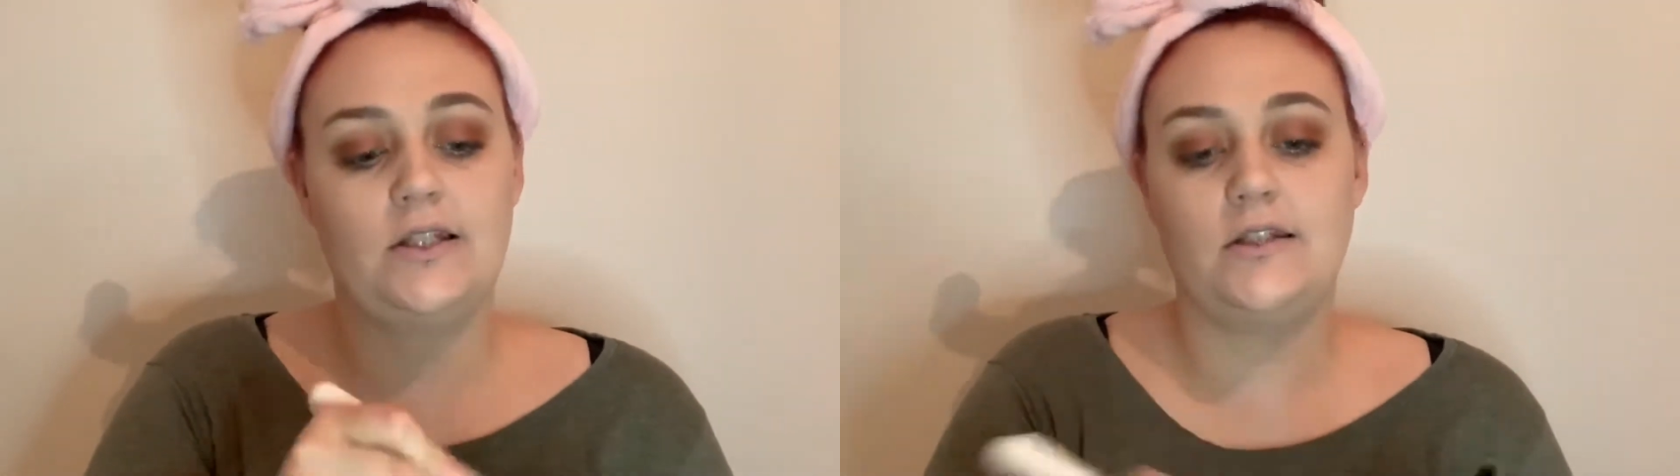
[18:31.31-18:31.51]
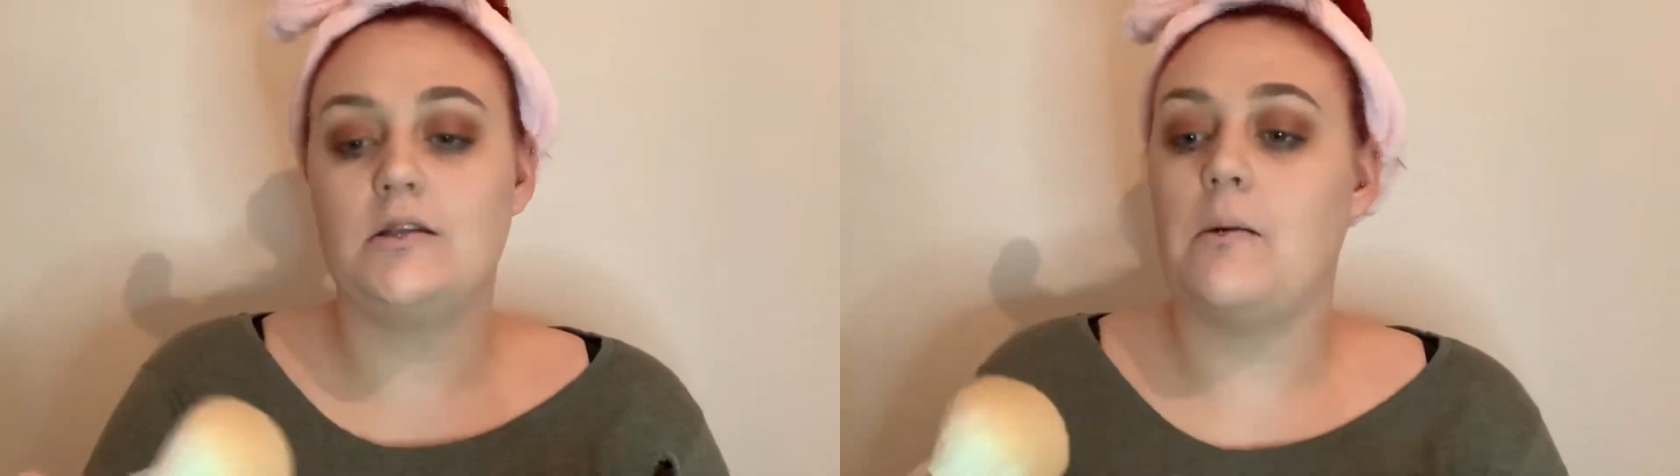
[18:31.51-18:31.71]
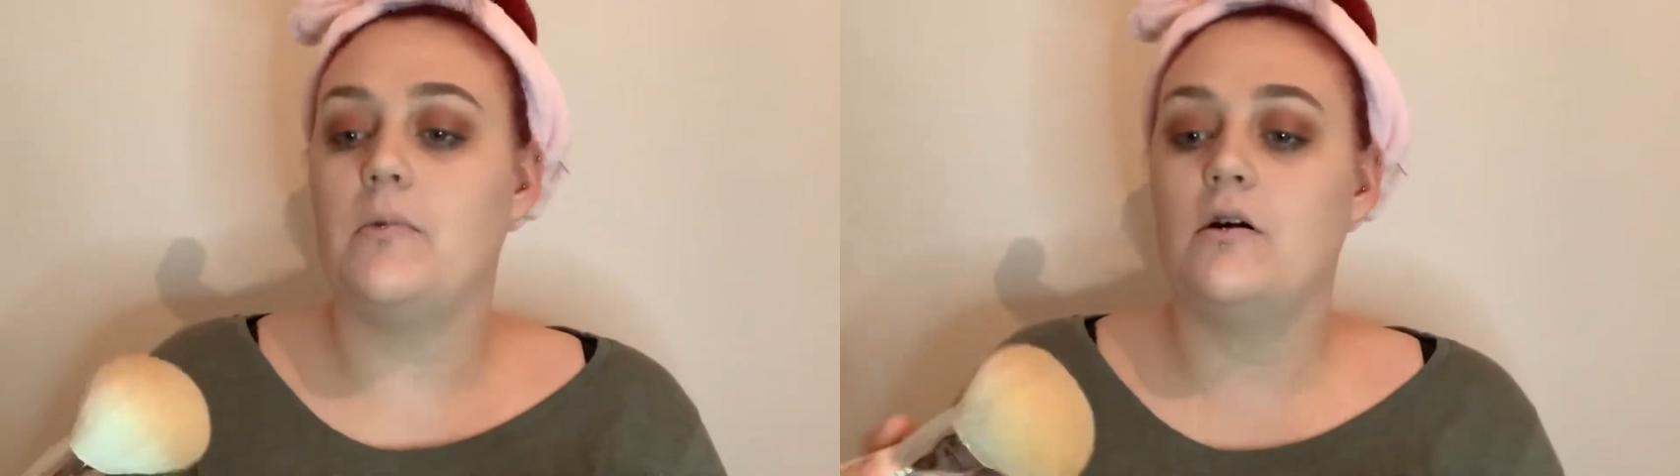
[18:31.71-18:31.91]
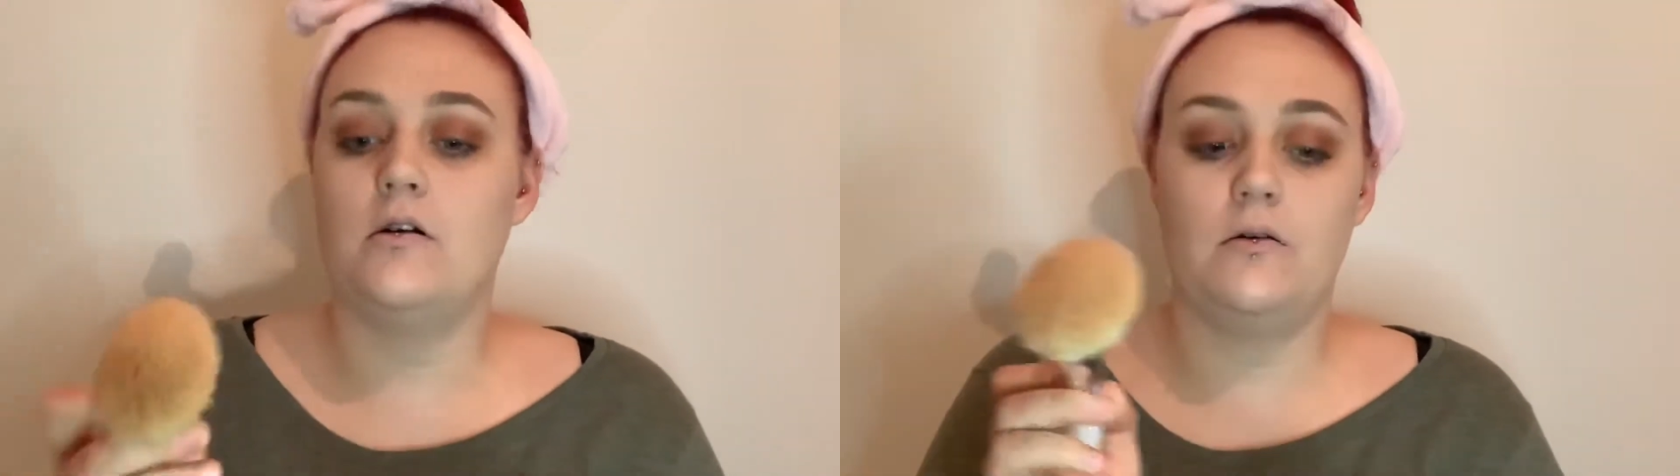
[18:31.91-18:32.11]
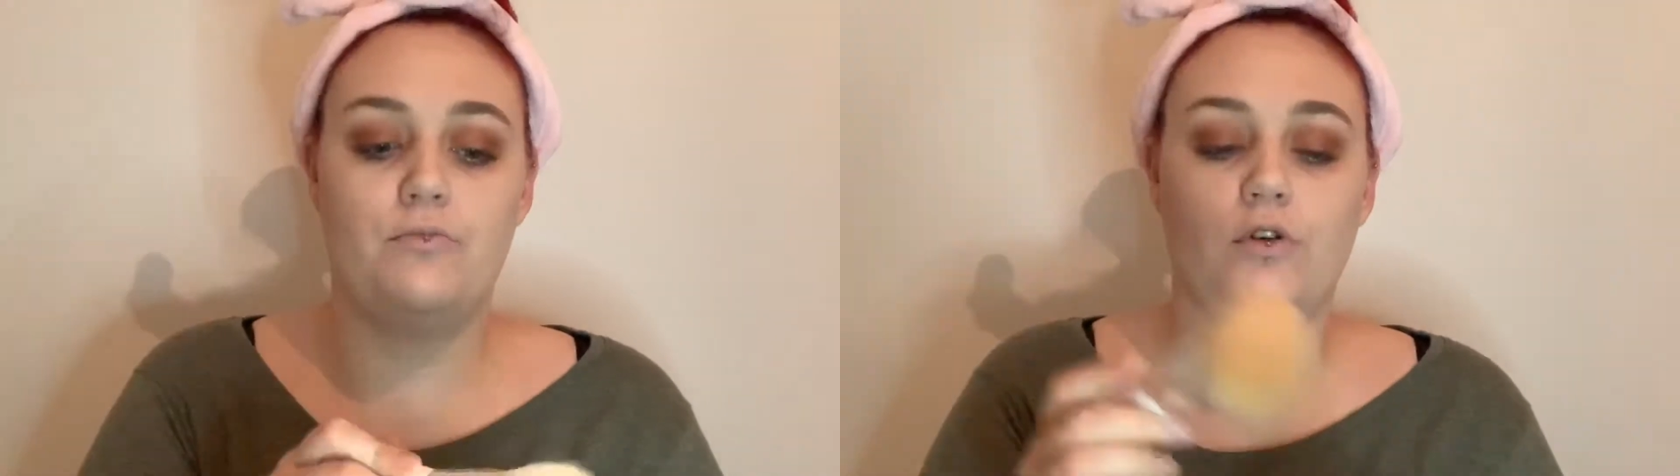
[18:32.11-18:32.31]

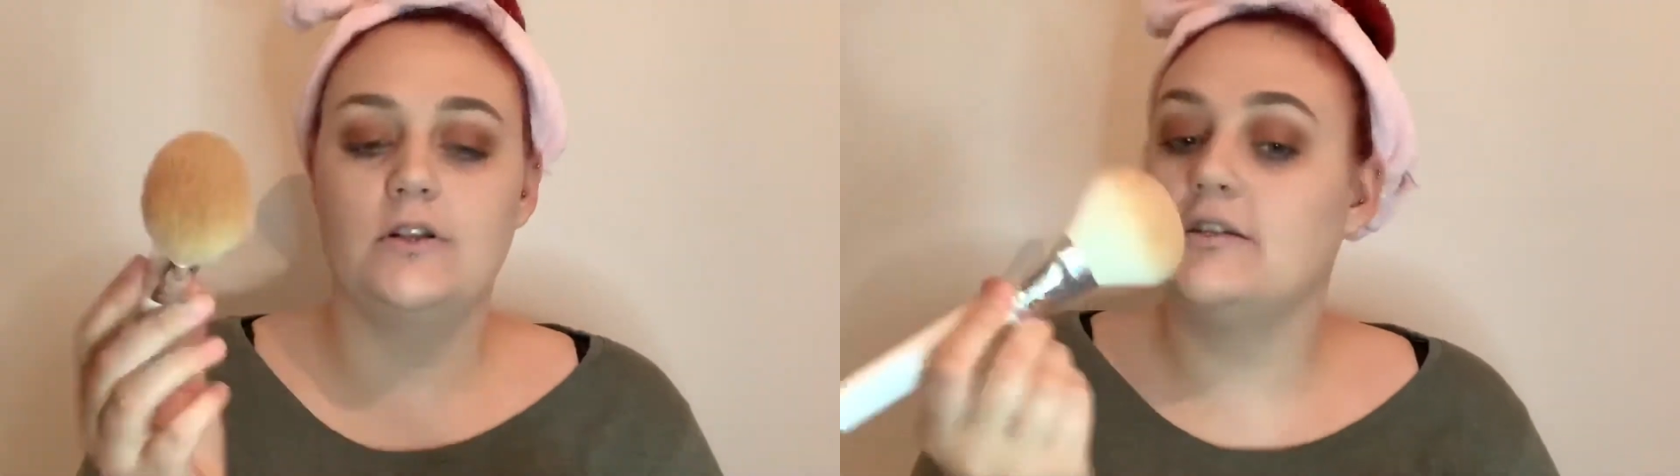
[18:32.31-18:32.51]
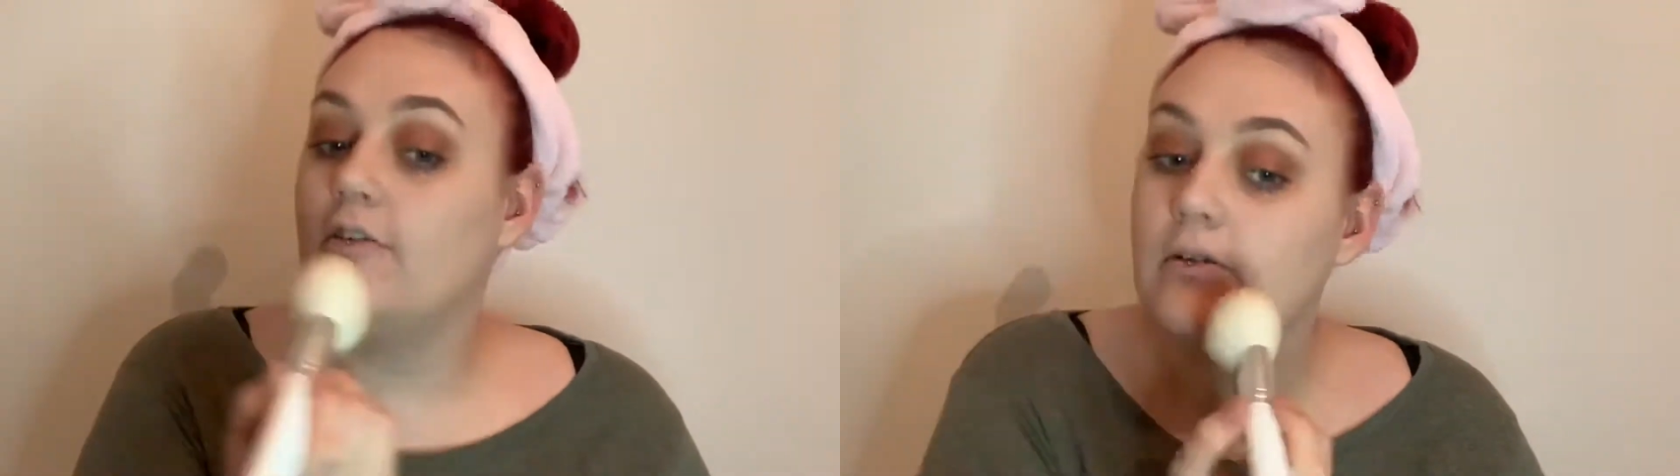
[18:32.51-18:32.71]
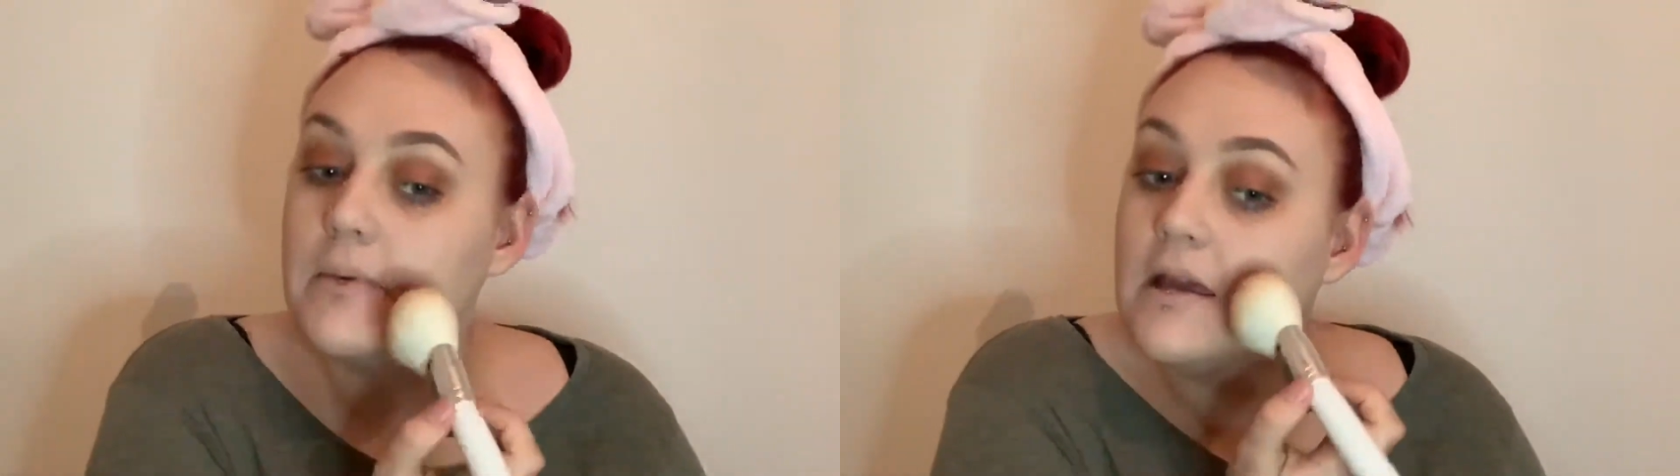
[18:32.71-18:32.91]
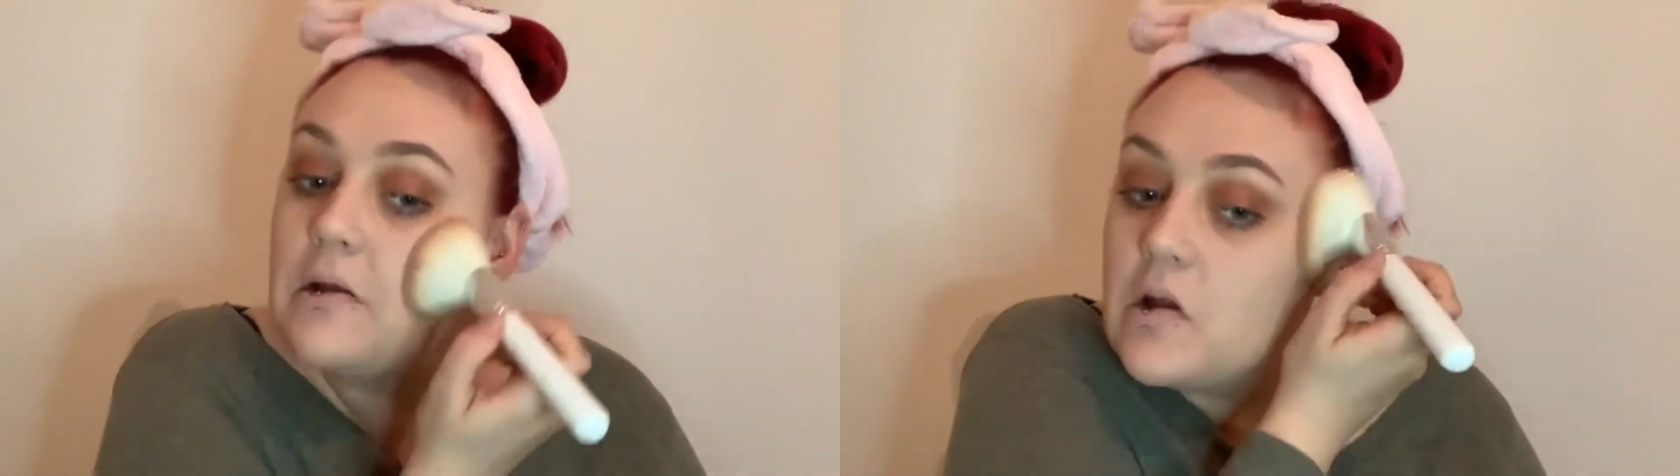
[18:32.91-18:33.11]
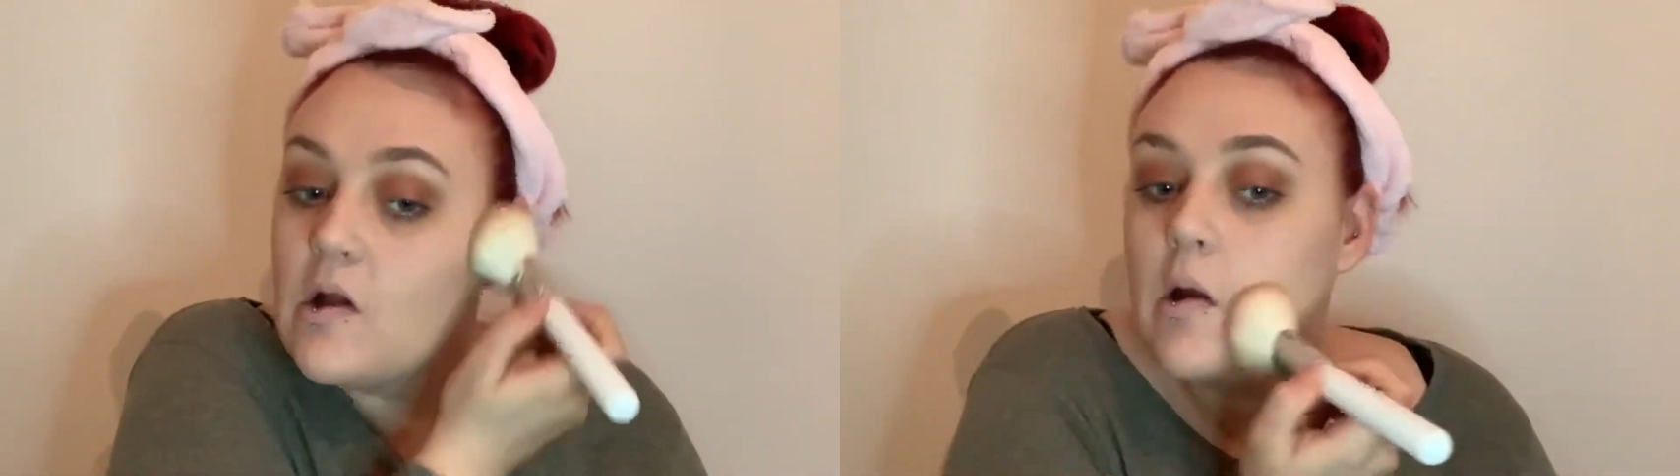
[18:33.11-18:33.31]
summer bronzer for me.